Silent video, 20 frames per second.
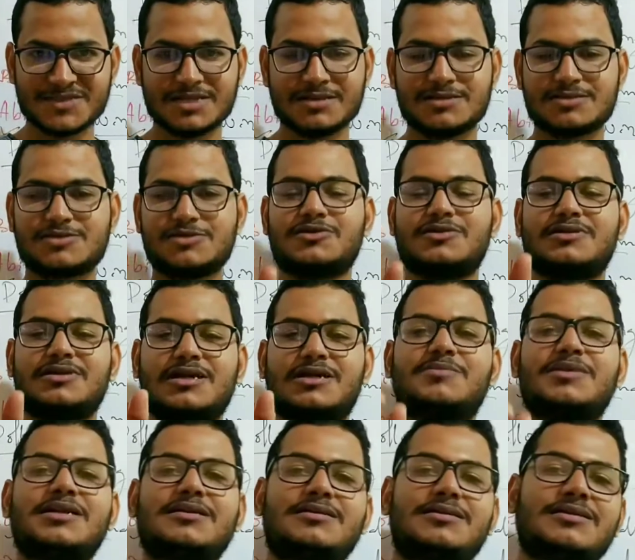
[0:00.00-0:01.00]
So
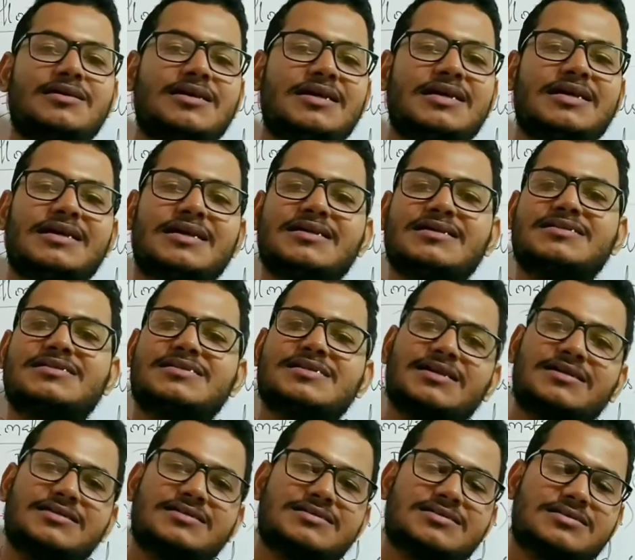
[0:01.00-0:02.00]
normally
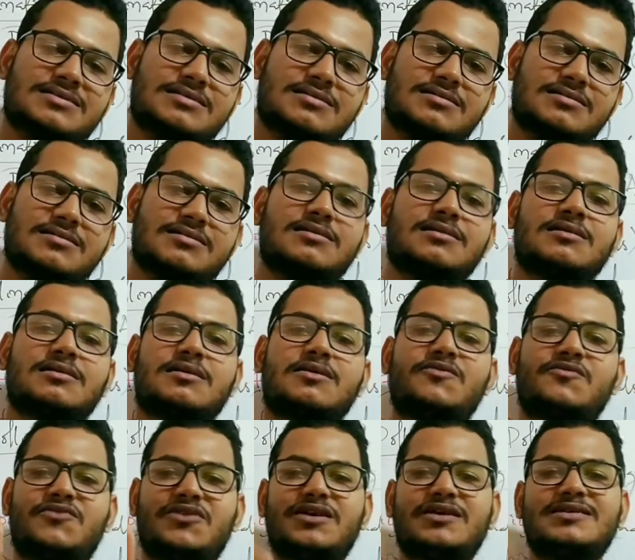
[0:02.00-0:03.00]
insects,
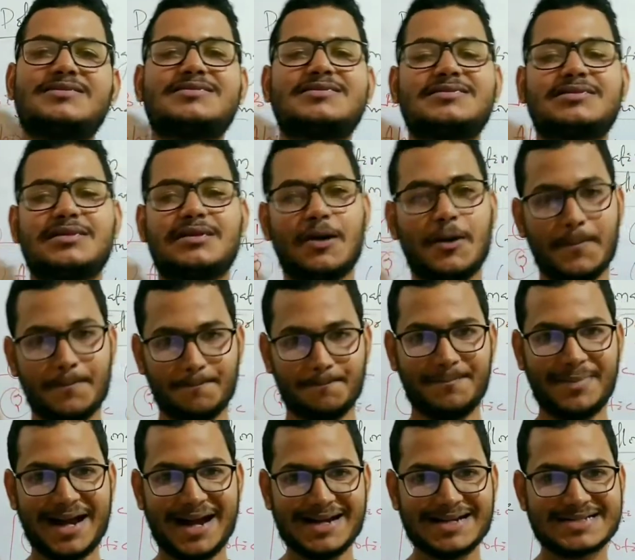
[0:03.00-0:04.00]
birds,
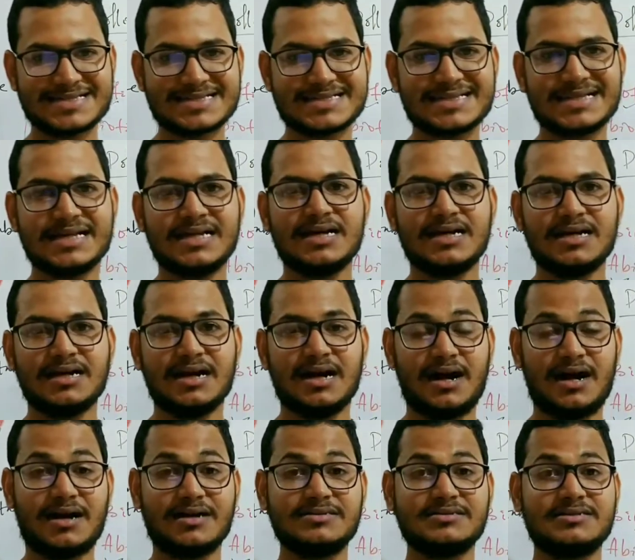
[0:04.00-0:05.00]
bats
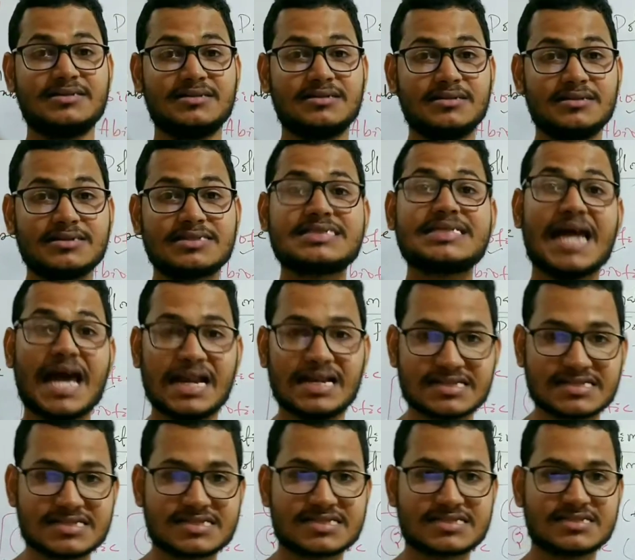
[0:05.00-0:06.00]
and
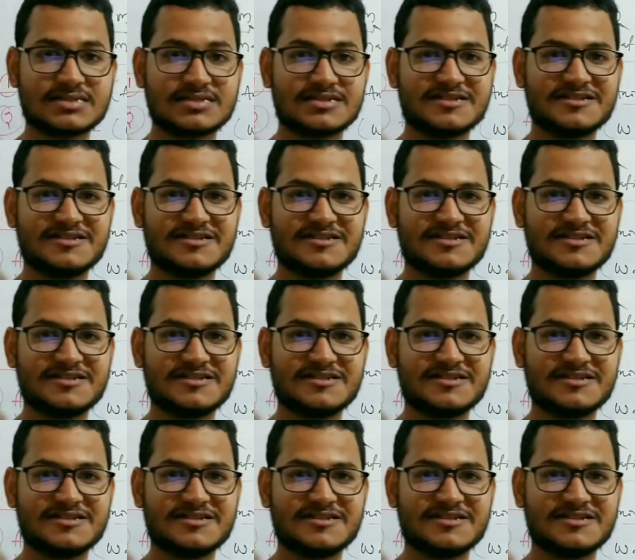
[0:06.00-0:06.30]
snails